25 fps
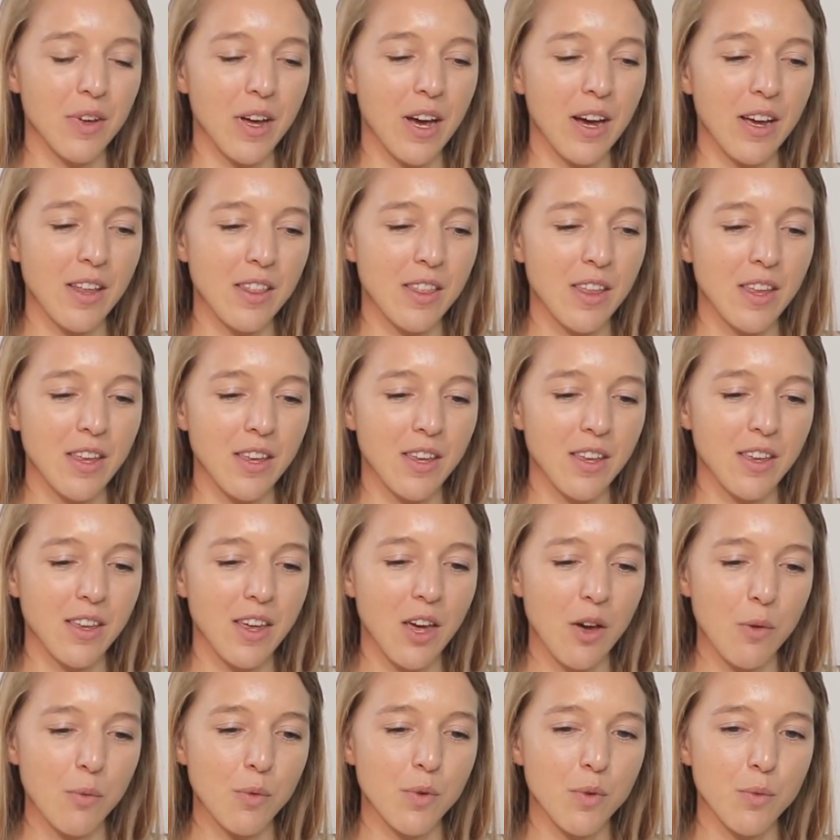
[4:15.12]
I think,
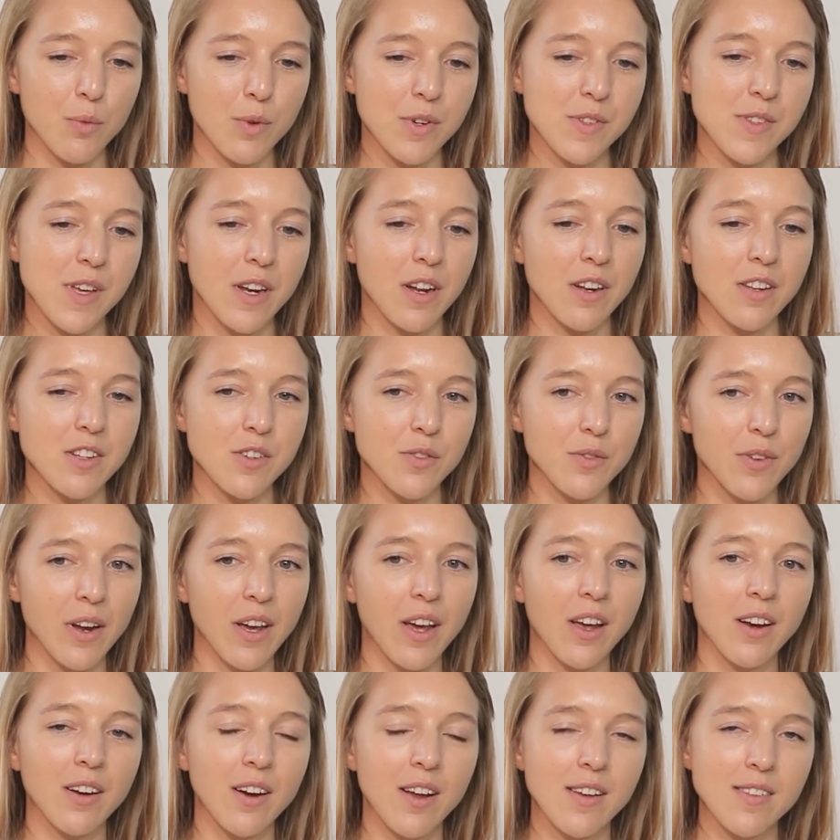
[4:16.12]
yeah, we're starting to
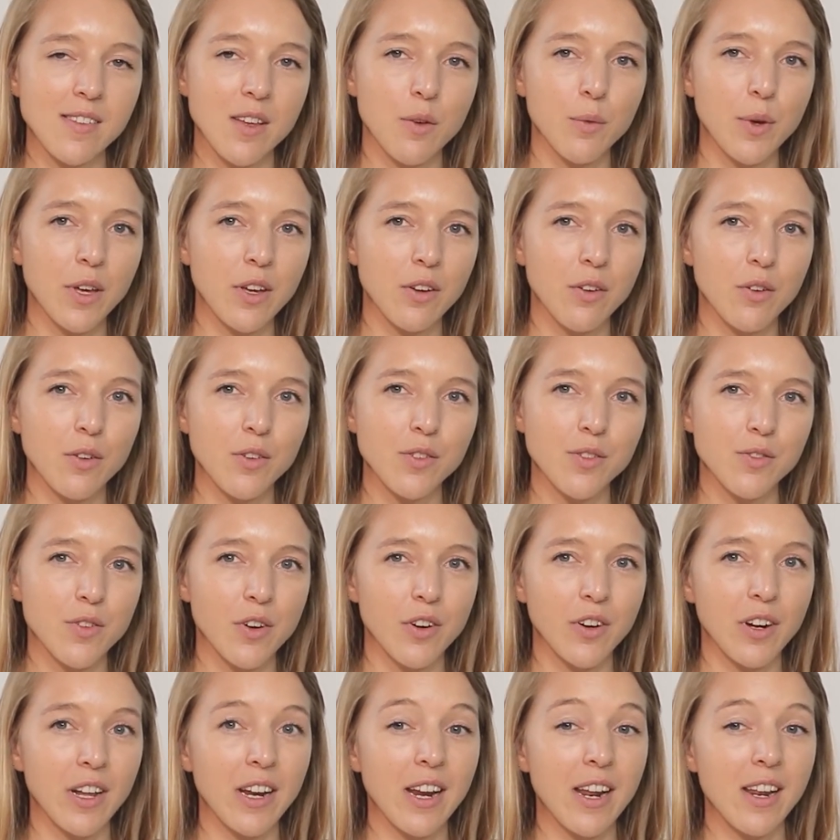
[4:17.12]
recognize that we can all
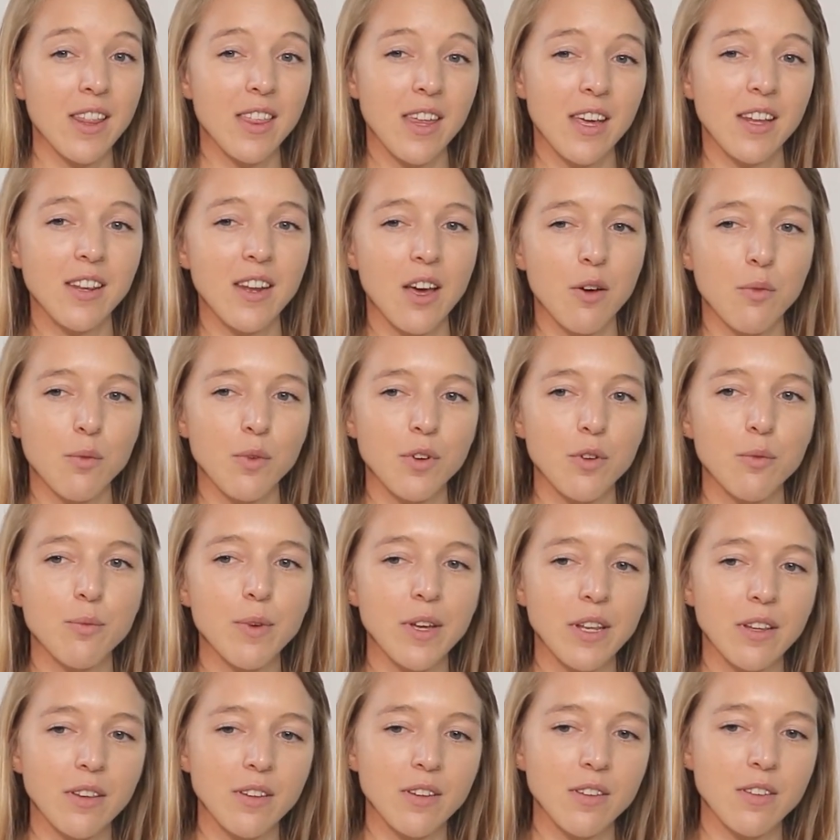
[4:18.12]
struggle, and I think that would have
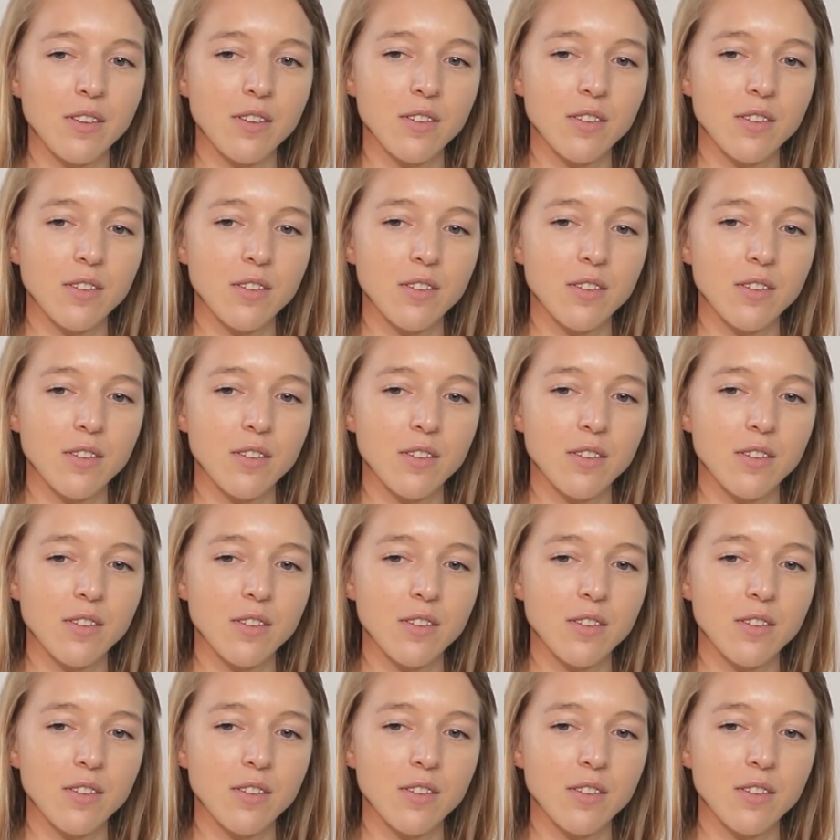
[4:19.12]
been